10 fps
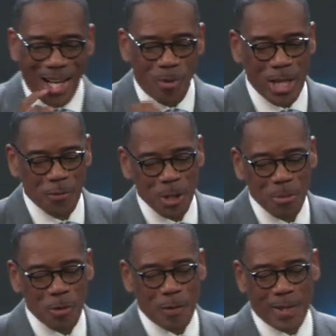Ready for the
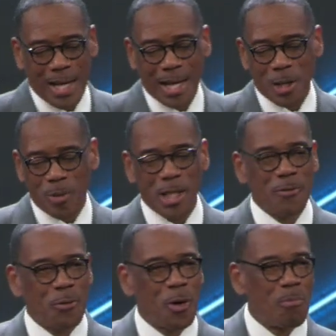move of God, or ready
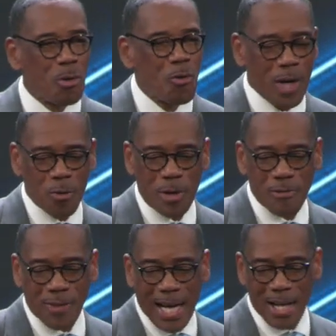for a move of
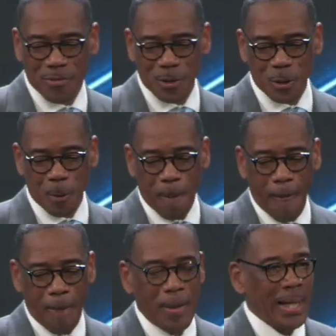revival,
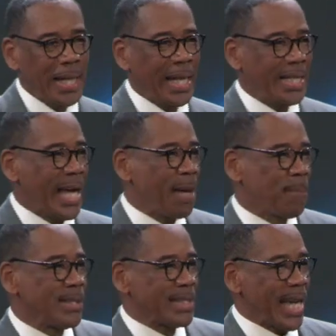it
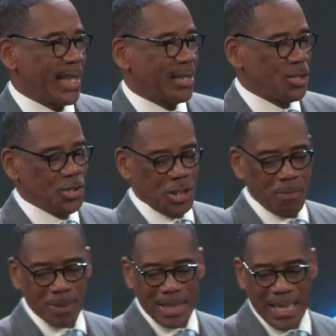happens at the
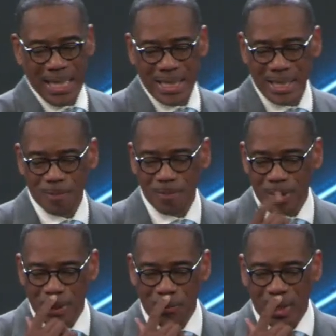sheep gate.
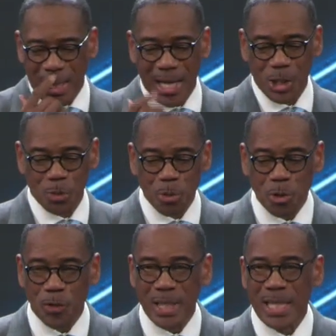God is
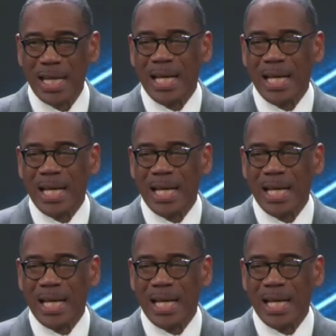moving,